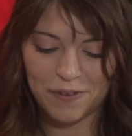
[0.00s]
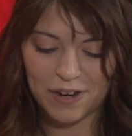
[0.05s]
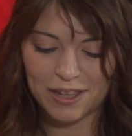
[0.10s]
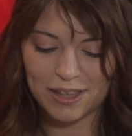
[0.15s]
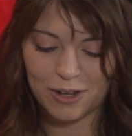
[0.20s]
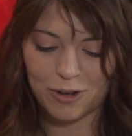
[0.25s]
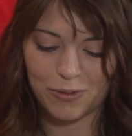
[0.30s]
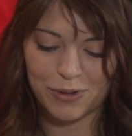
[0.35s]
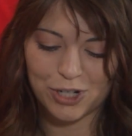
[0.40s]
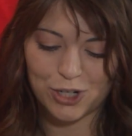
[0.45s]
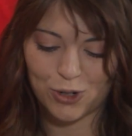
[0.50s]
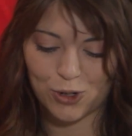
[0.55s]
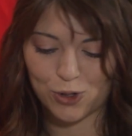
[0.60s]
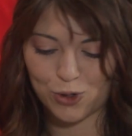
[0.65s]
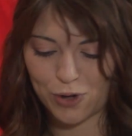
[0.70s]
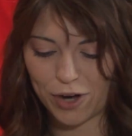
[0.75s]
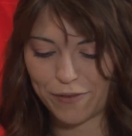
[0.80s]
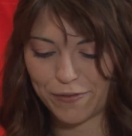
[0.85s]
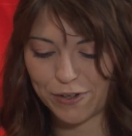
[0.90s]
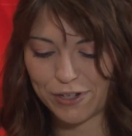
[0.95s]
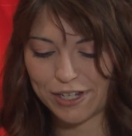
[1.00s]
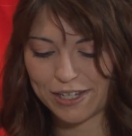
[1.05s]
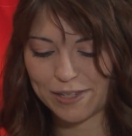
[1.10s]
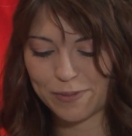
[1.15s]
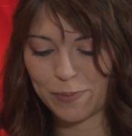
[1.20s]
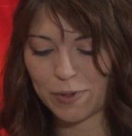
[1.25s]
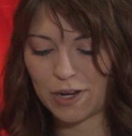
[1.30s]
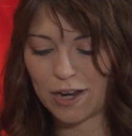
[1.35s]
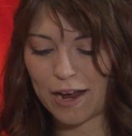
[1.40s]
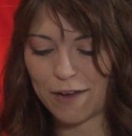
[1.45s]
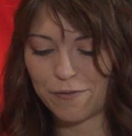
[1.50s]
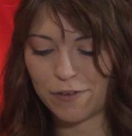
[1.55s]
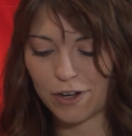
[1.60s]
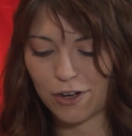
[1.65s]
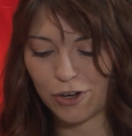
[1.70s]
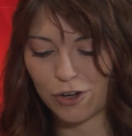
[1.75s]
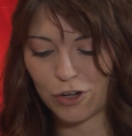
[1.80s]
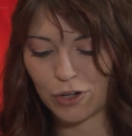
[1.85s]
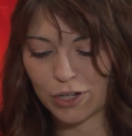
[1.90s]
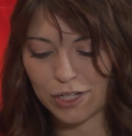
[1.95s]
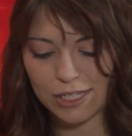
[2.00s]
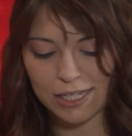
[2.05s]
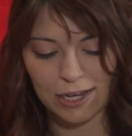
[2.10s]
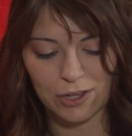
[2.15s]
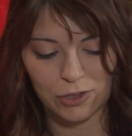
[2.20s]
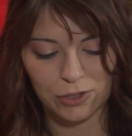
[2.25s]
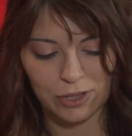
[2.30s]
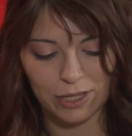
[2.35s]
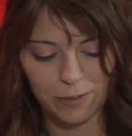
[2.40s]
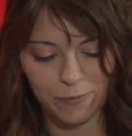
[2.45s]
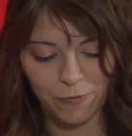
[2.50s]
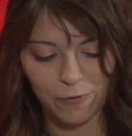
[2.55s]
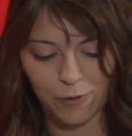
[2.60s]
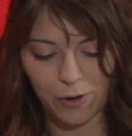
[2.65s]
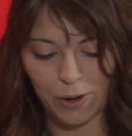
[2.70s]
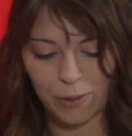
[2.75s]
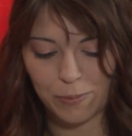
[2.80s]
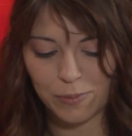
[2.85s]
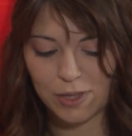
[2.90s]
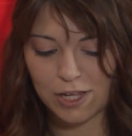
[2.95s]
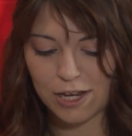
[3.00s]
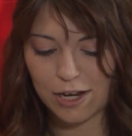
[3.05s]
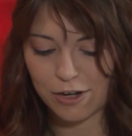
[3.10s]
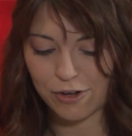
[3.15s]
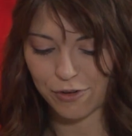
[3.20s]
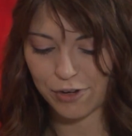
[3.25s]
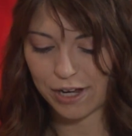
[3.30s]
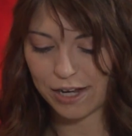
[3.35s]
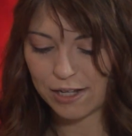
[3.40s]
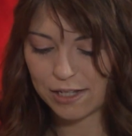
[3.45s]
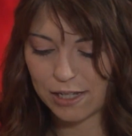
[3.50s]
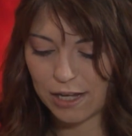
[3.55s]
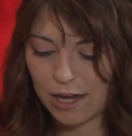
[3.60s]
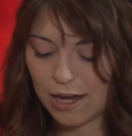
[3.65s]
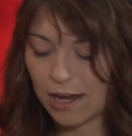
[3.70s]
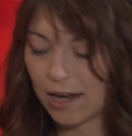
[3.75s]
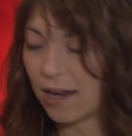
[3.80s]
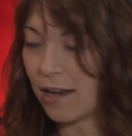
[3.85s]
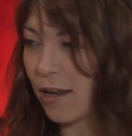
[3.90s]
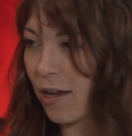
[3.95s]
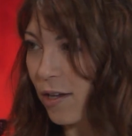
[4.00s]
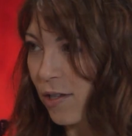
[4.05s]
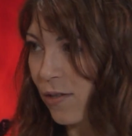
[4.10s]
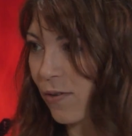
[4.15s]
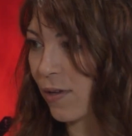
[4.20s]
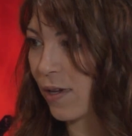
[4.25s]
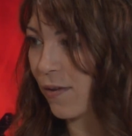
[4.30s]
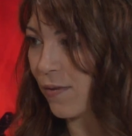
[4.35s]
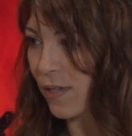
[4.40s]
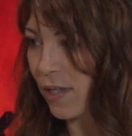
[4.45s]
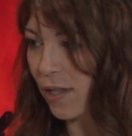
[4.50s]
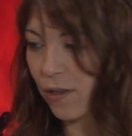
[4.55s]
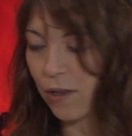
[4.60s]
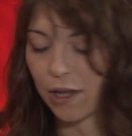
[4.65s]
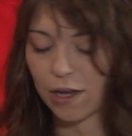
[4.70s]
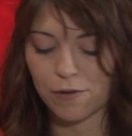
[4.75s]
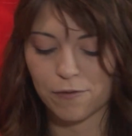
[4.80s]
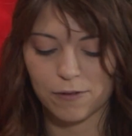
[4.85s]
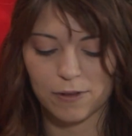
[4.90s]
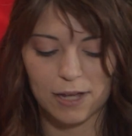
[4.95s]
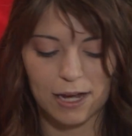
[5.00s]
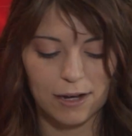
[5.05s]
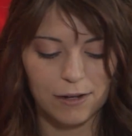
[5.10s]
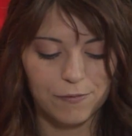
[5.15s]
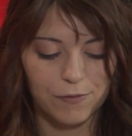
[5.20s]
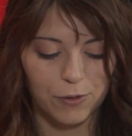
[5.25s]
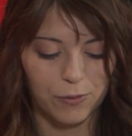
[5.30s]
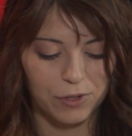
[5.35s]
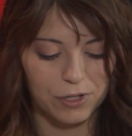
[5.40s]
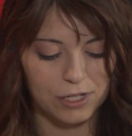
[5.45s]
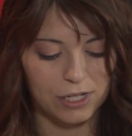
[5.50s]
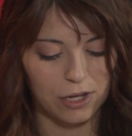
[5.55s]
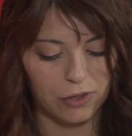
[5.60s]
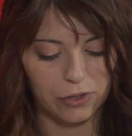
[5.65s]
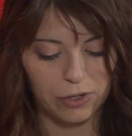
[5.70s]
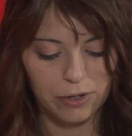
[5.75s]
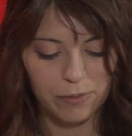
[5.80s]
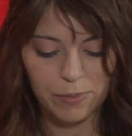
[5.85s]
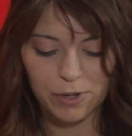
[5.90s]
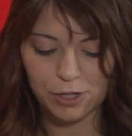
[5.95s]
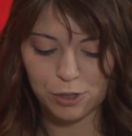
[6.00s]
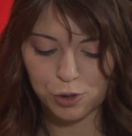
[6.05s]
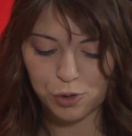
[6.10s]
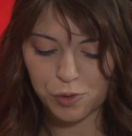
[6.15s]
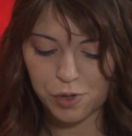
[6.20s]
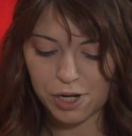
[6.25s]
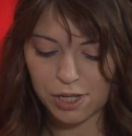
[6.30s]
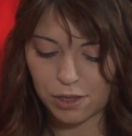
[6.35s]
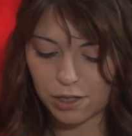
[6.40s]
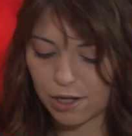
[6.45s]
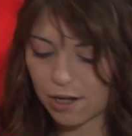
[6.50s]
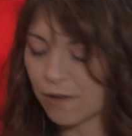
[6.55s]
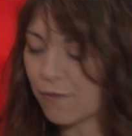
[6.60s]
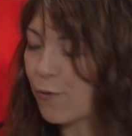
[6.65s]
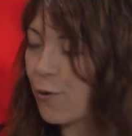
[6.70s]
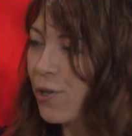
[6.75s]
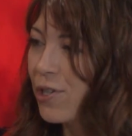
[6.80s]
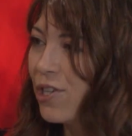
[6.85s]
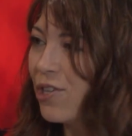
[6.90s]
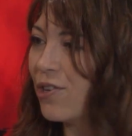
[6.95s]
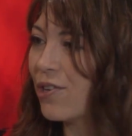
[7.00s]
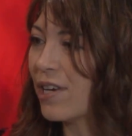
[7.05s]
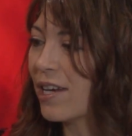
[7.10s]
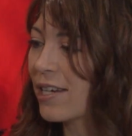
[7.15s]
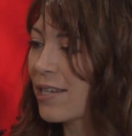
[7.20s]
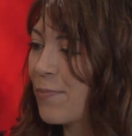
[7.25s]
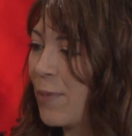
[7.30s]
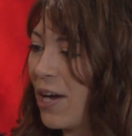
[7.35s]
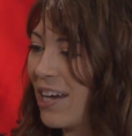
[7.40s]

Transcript: find the original driver disc, but I figured you could download them from mm. the internet. And he also gives the link for that if you want to download them. Enjoy. Looking forward to your next